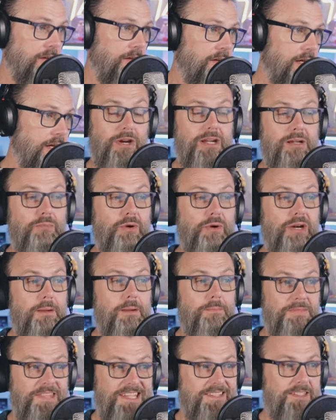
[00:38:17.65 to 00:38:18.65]
I tried to bring
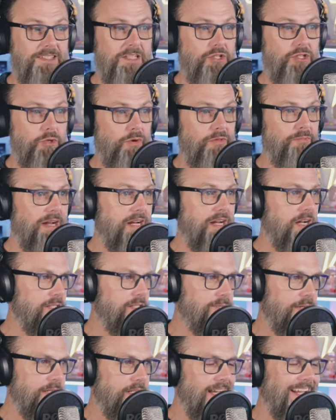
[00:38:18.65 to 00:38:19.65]
up this issue with my
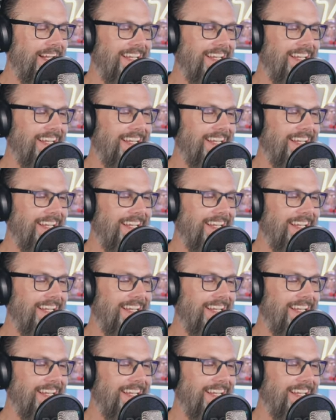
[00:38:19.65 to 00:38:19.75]
husband.